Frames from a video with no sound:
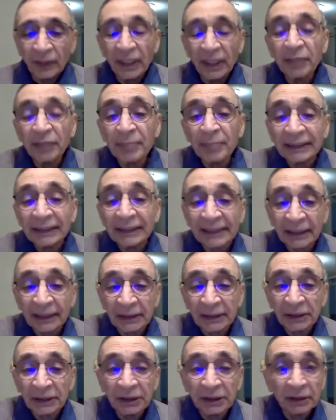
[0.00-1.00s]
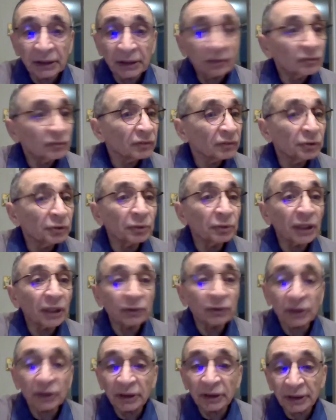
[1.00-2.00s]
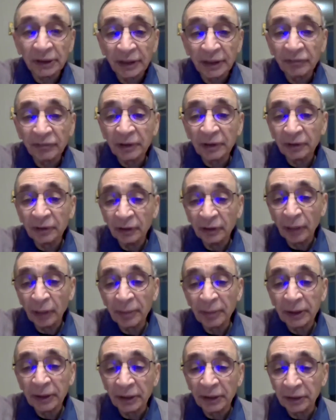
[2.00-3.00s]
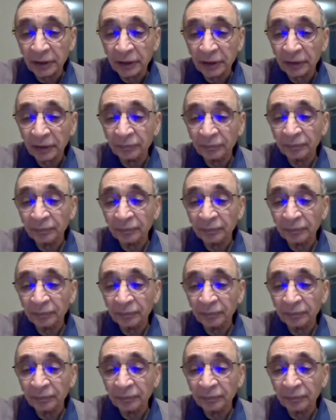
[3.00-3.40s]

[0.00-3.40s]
In my second year, 2007, Amartithi,